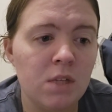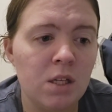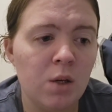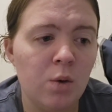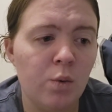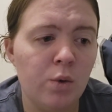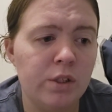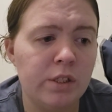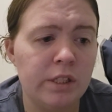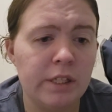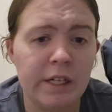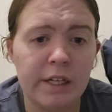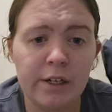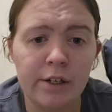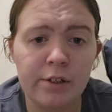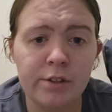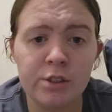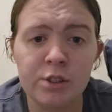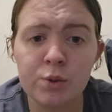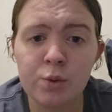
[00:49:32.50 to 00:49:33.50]
When
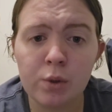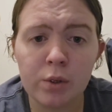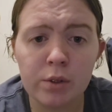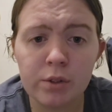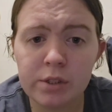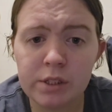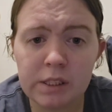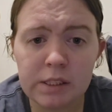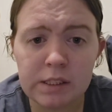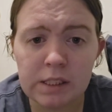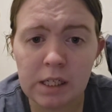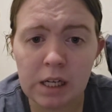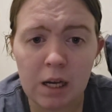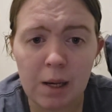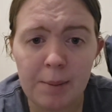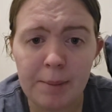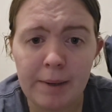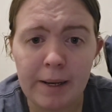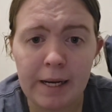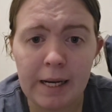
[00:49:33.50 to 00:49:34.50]
deer and squirrel season
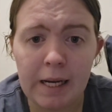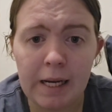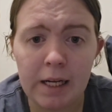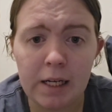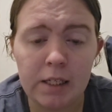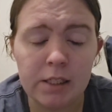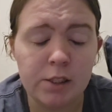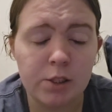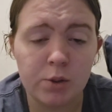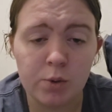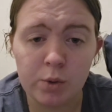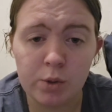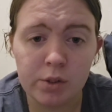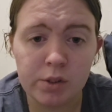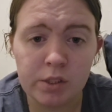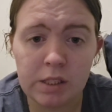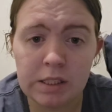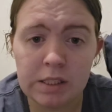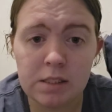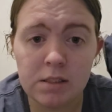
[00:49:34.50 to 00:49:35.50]
come back in, because squirrel
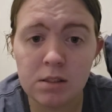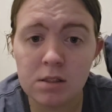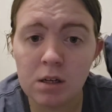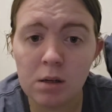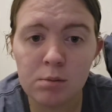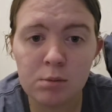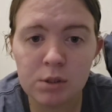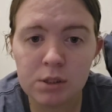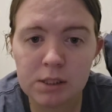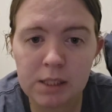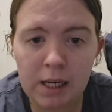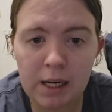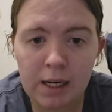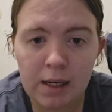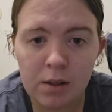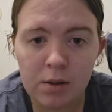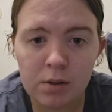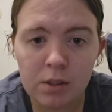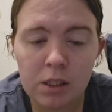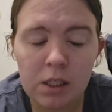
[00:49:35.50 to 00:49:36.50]
season's almost
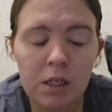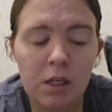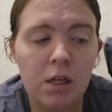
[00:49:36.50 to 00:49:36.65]
out,